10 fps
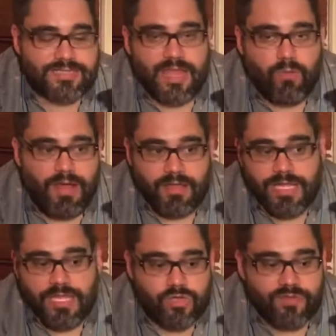high quality.
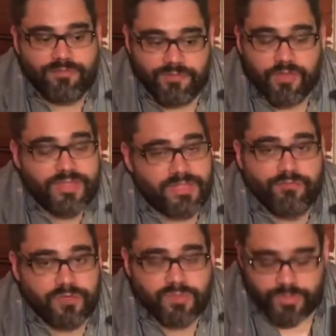And you can feel the
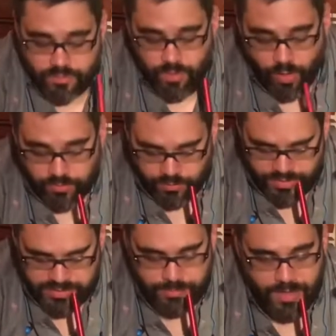difference when you hold one
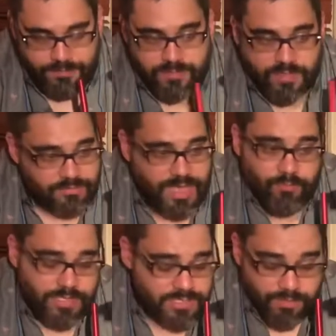of these pipes and
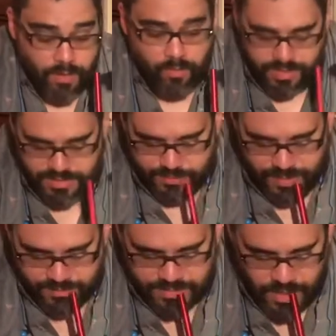when you smoke one of these
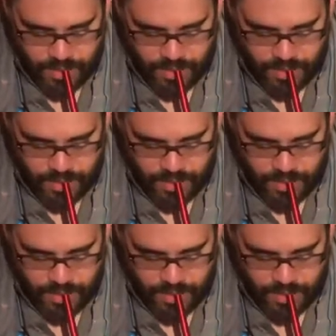pipes.